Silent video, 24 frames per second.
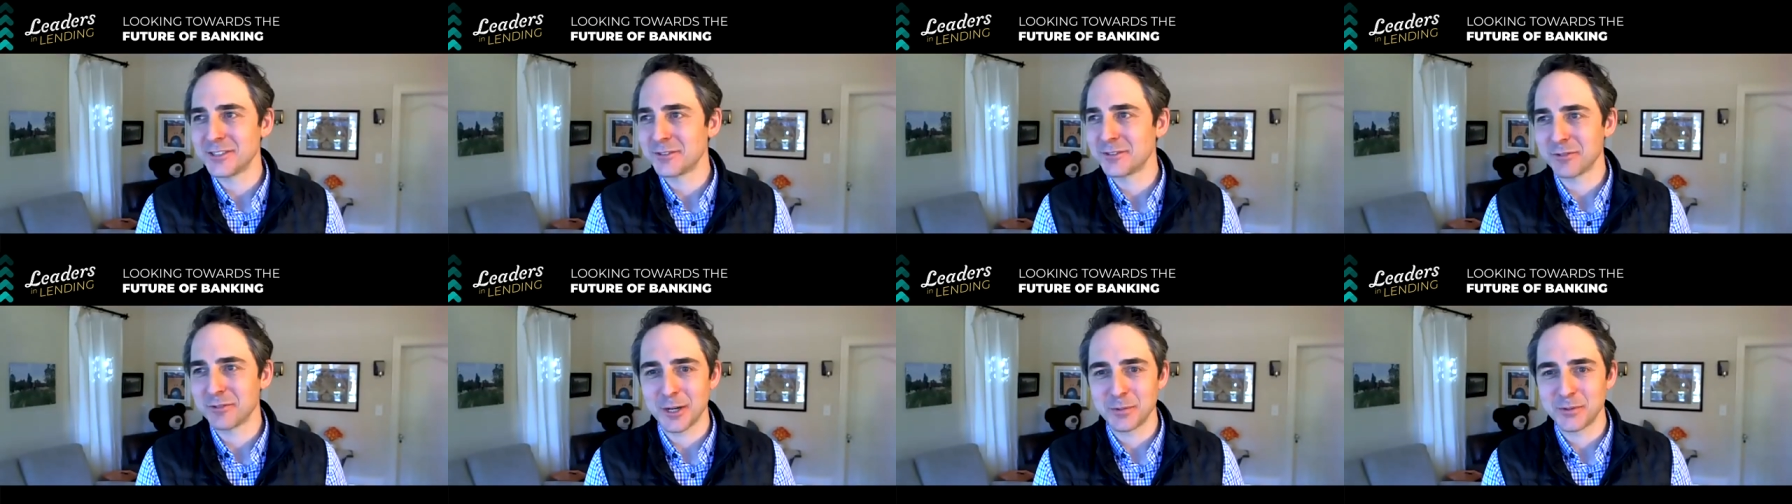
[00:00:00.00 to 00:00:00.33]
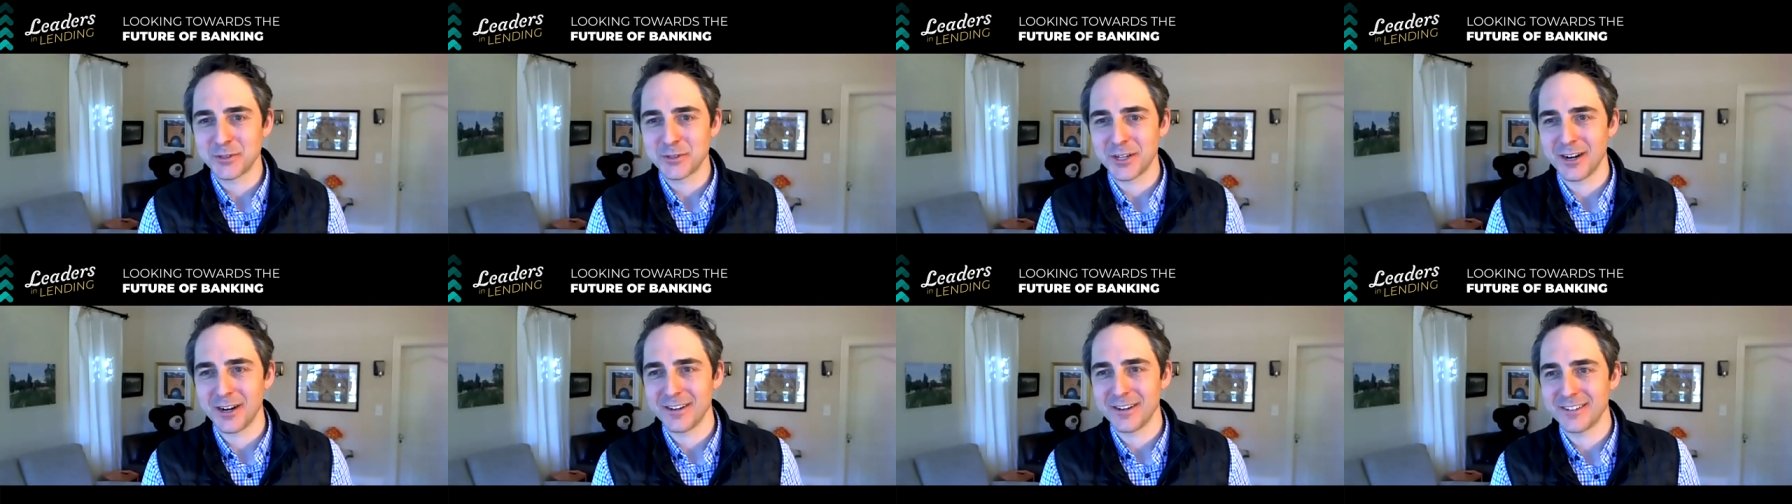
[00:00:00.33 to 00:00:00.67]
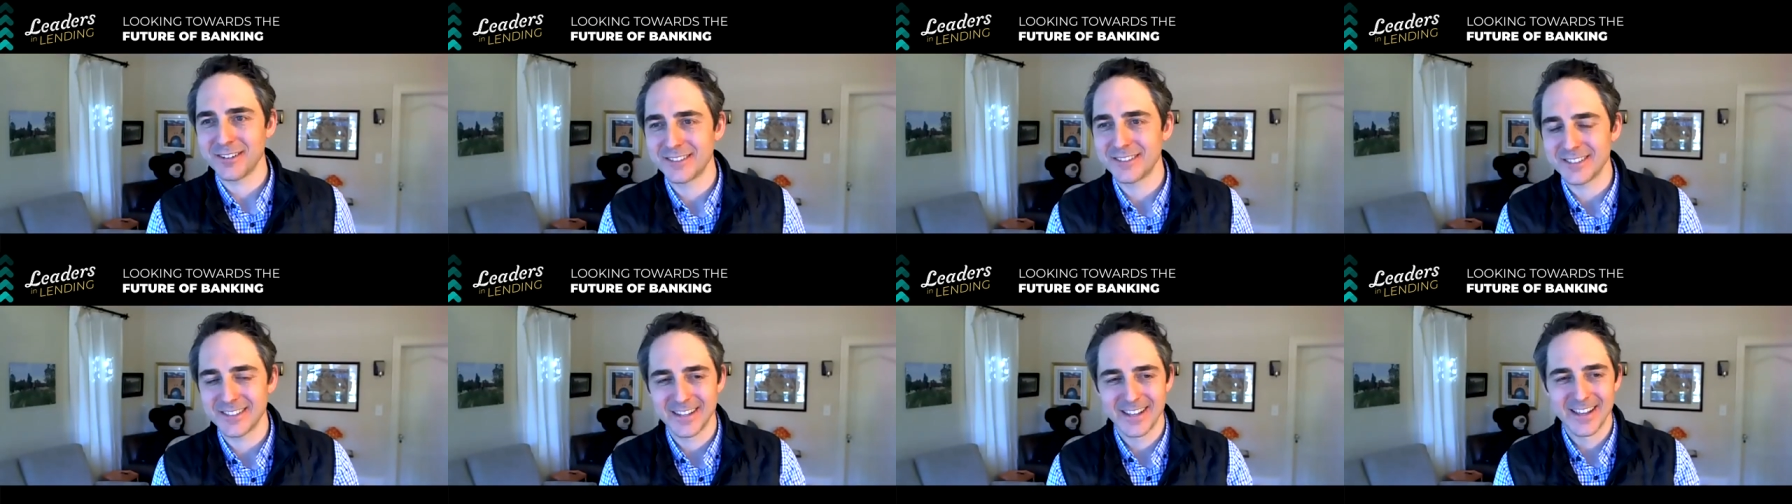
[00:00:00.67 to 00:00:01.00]
for
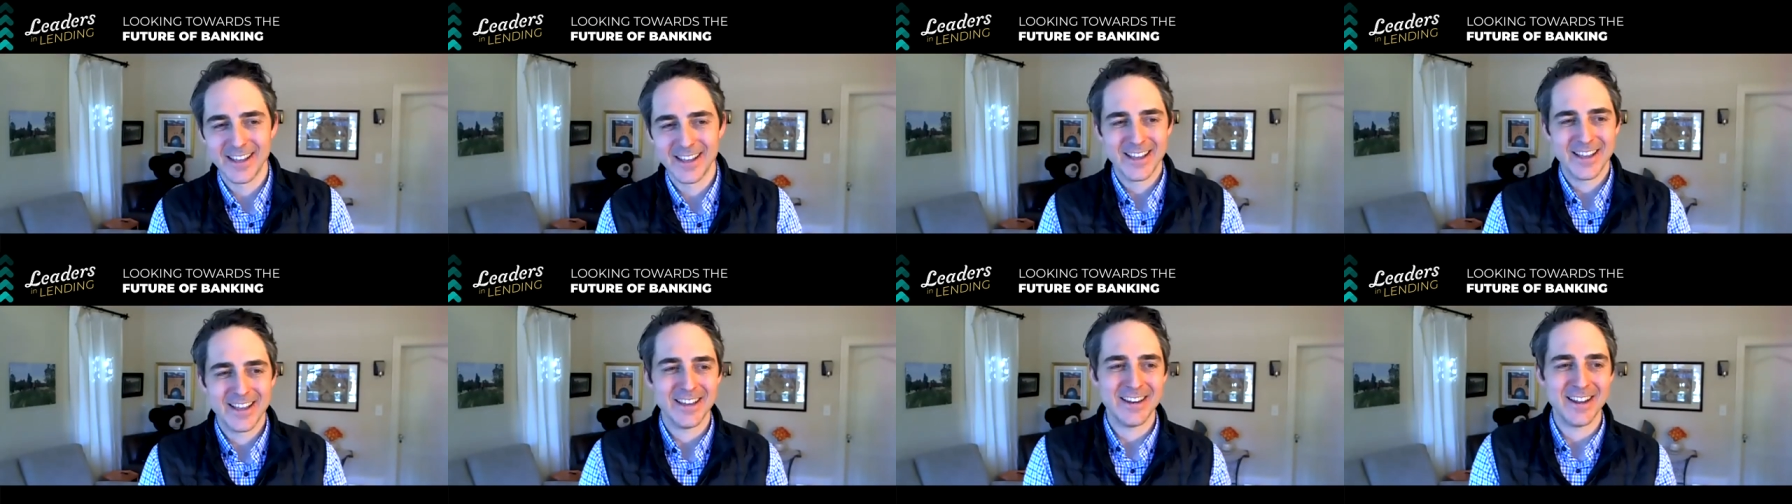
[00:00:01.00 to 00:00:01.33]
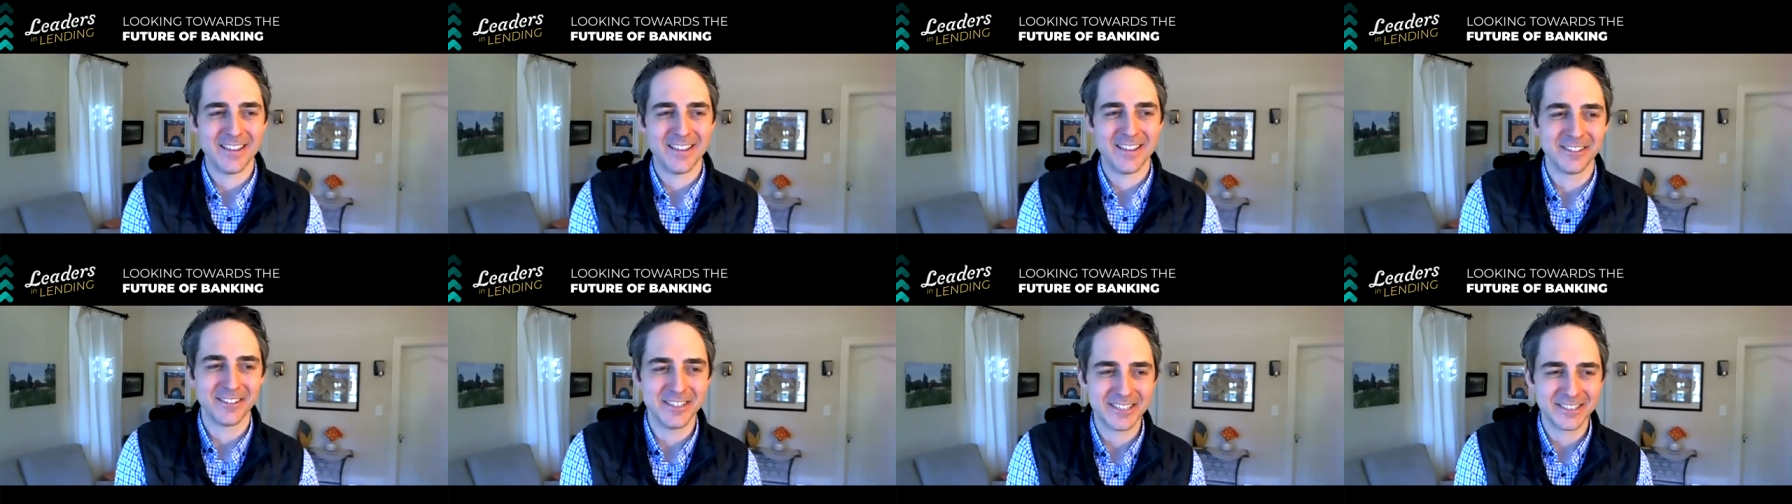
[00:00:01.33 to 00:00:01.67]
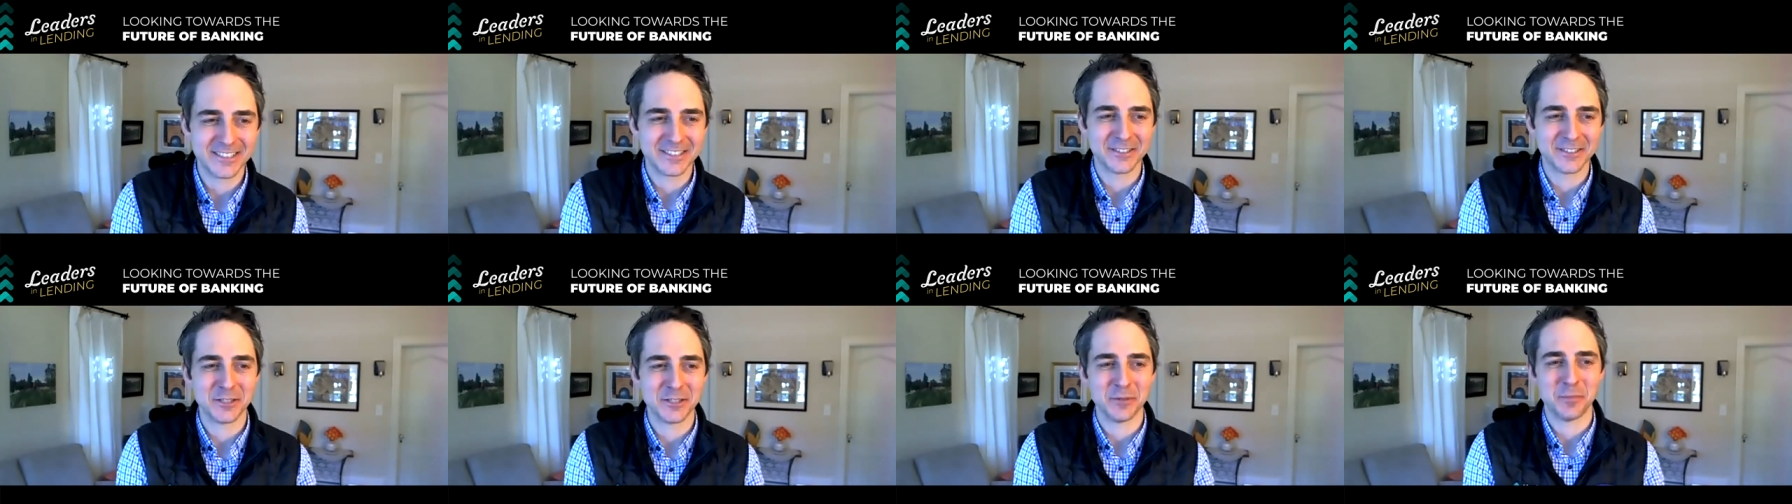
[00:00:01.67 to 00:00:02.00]
upstarters and other
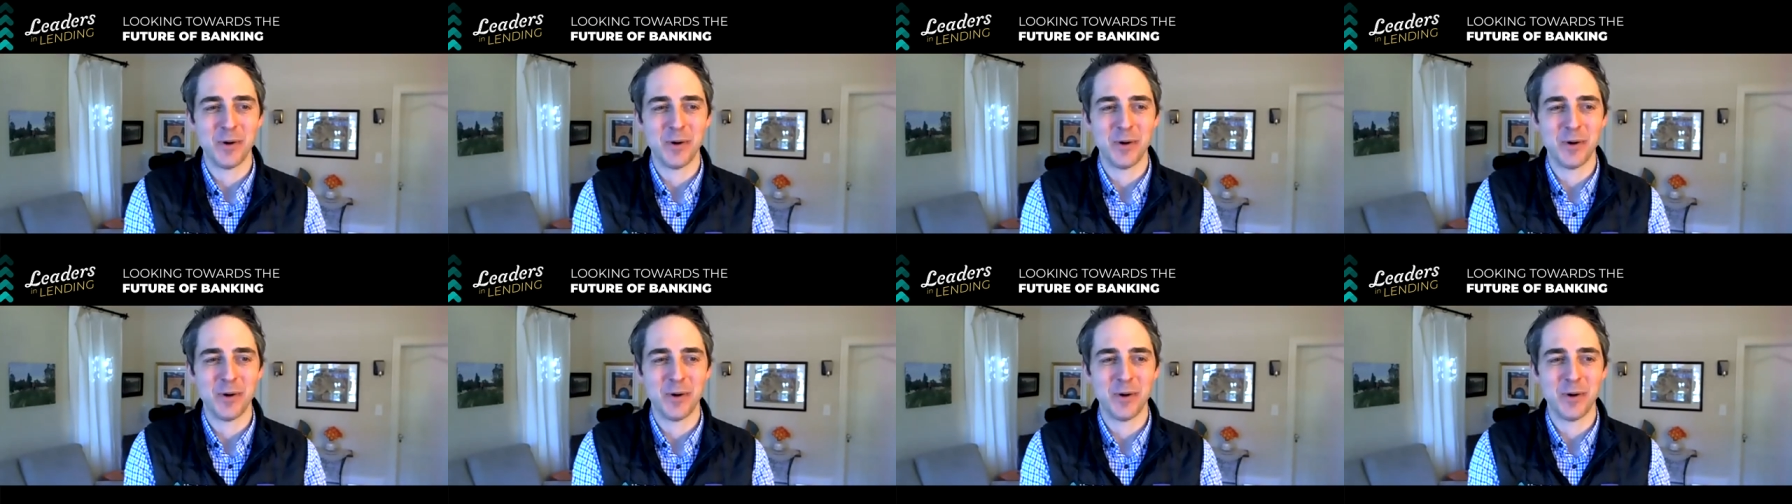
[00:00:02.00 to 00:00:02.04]
listeners of